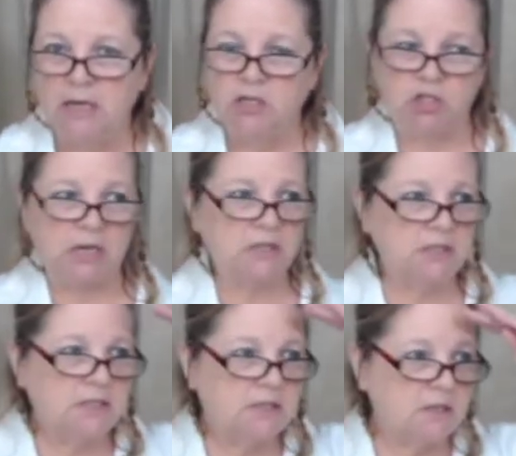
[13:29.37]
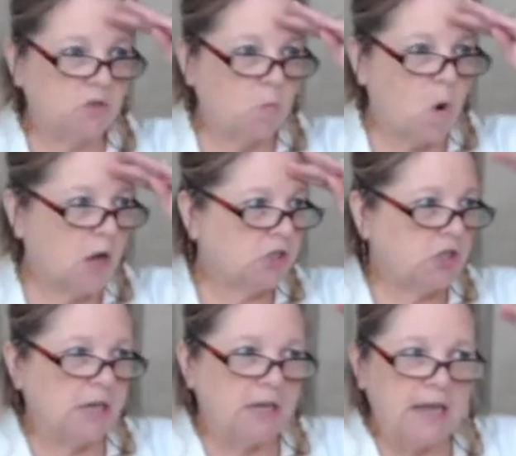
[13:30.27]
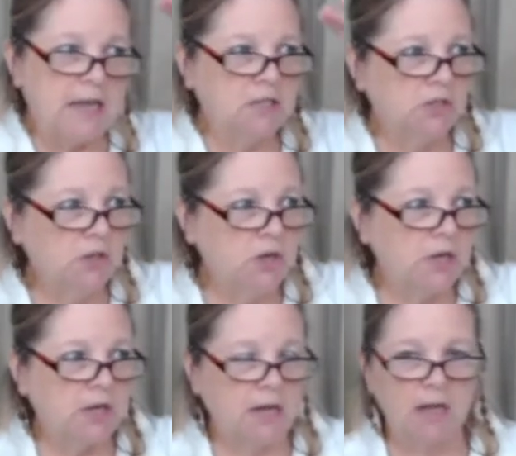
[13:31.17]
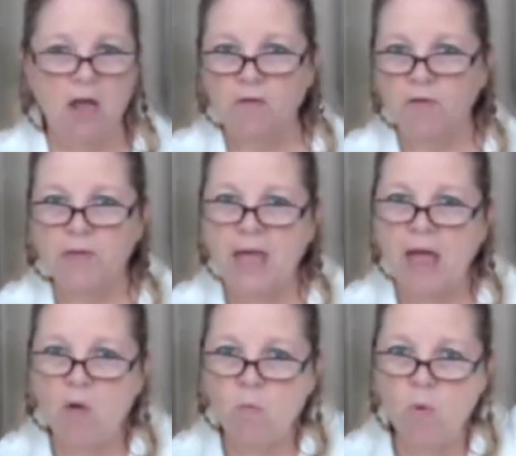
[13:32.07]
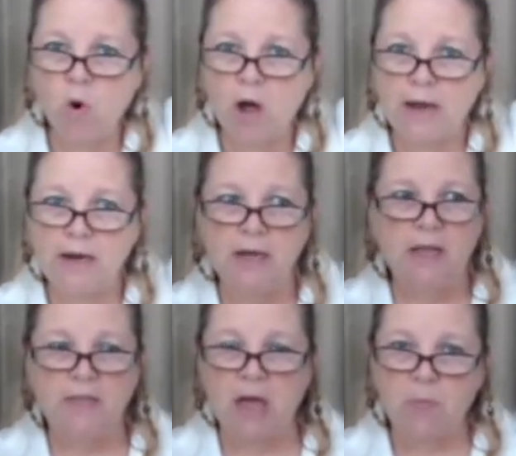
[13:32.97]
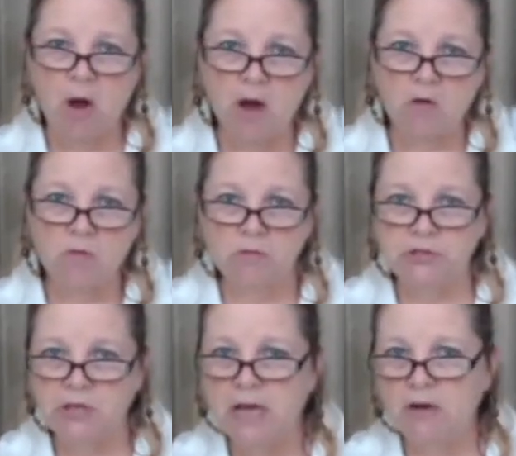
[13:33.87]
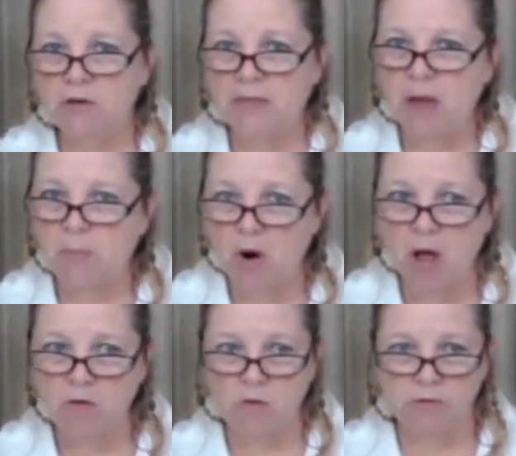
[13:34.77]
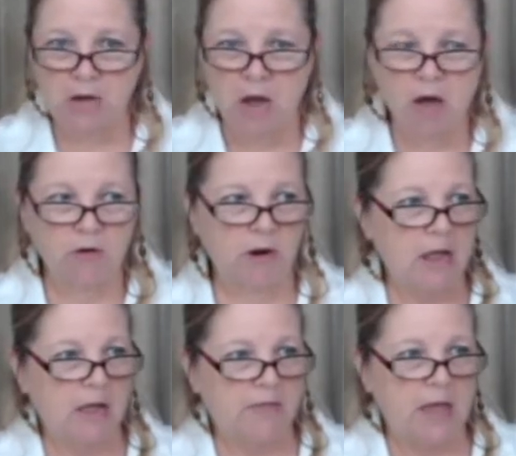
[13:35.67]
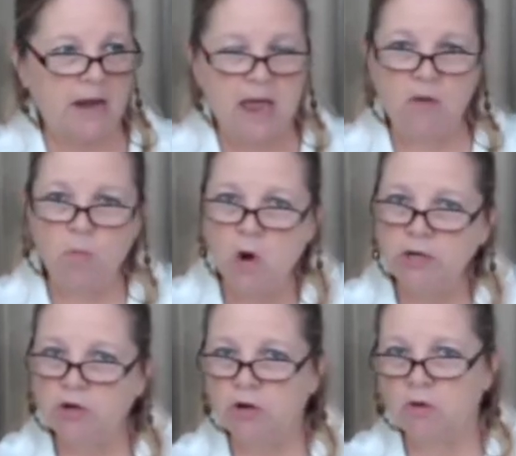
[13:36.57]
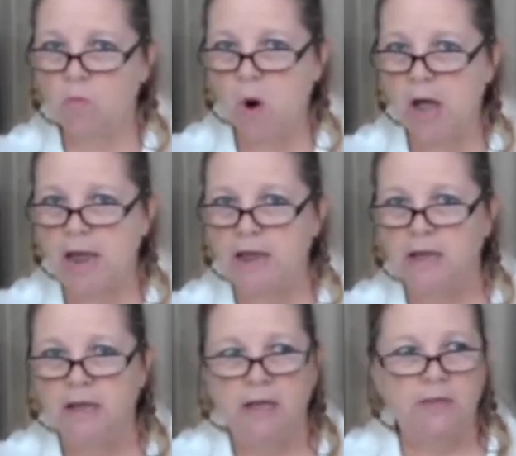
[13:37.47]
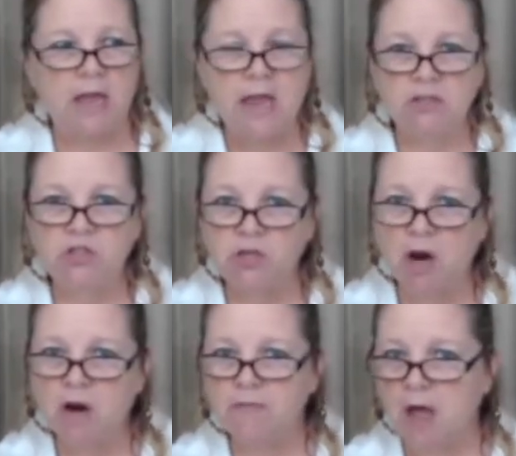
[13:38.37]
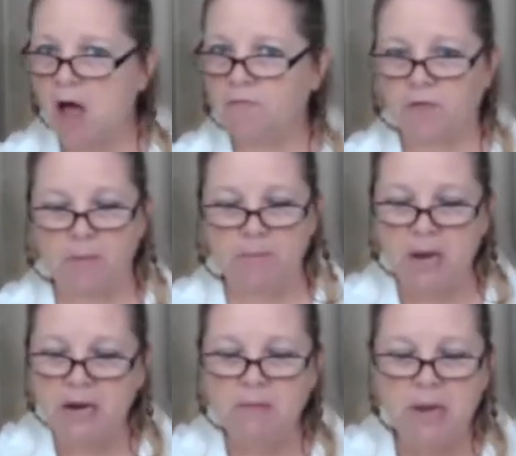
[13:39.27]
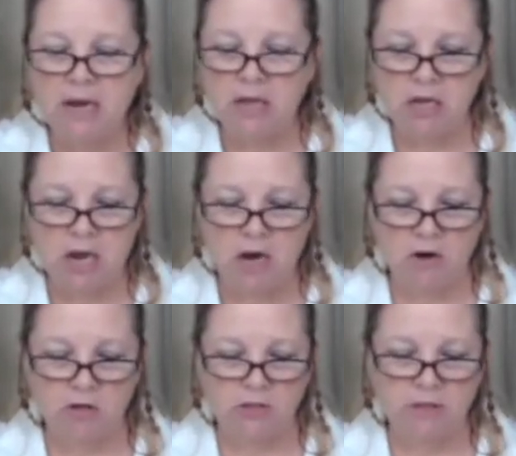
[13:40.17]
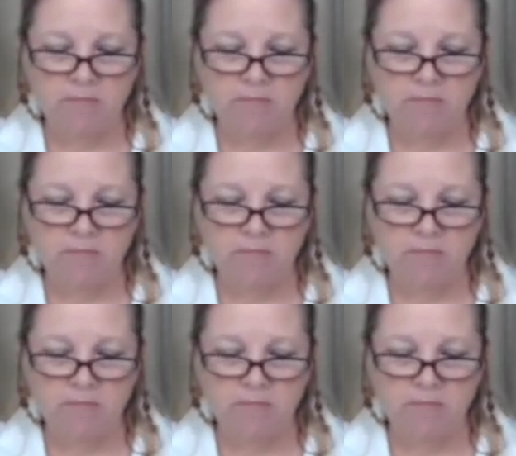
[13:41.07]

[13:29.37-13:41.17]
Jesus is watching. He's looking for that one, that prodigal son or that prodigal daughter that had wandered away. They had served God for many, many years.